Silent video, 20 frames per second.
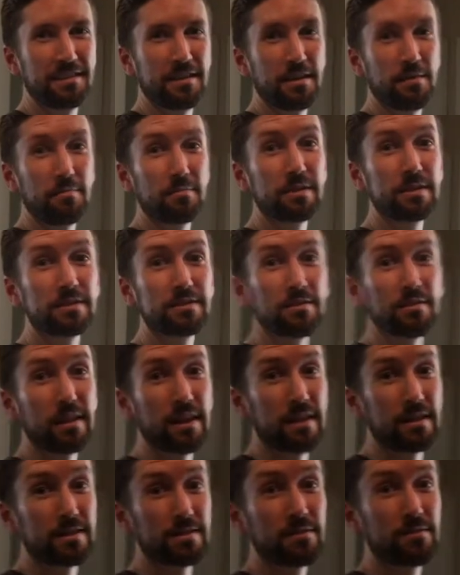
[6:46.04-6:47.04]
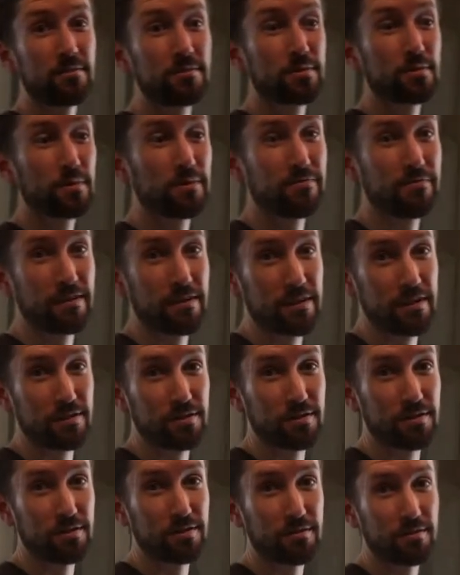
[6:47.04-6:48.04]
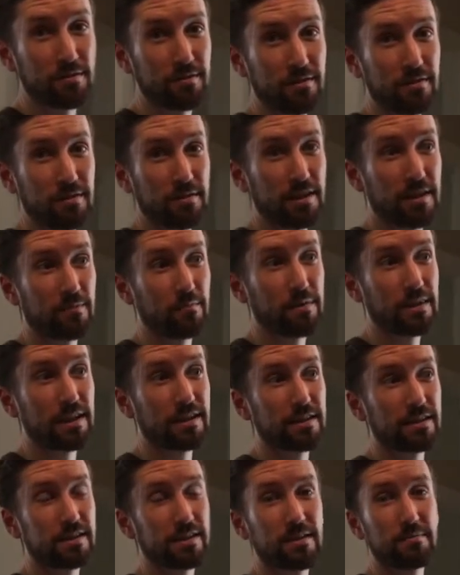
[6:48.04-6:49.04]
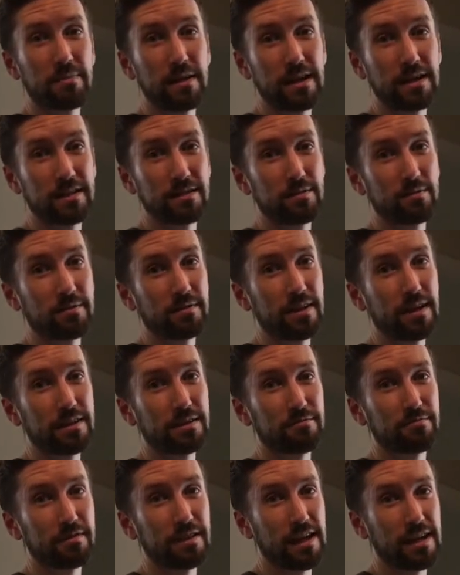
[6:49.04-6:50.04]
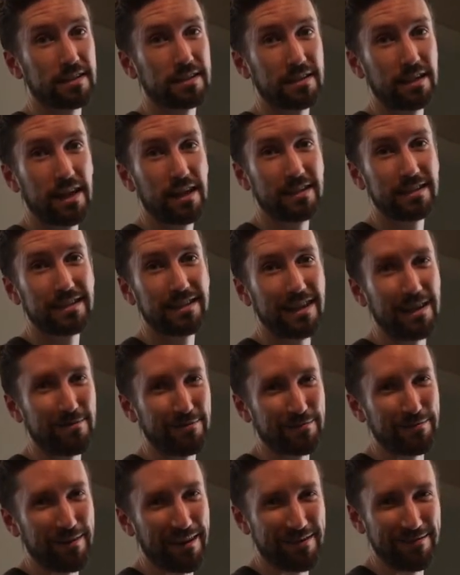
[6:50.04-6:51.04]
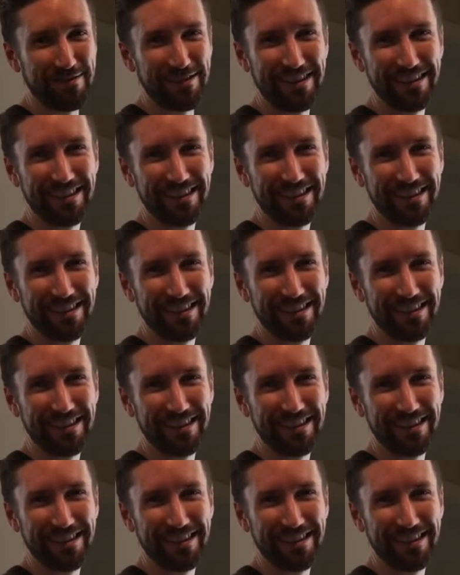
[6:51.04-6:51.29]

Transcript: almost but there. It's okay, as soon as we finish, then we get to sit back and do a nice relaxing eighteen hour drive.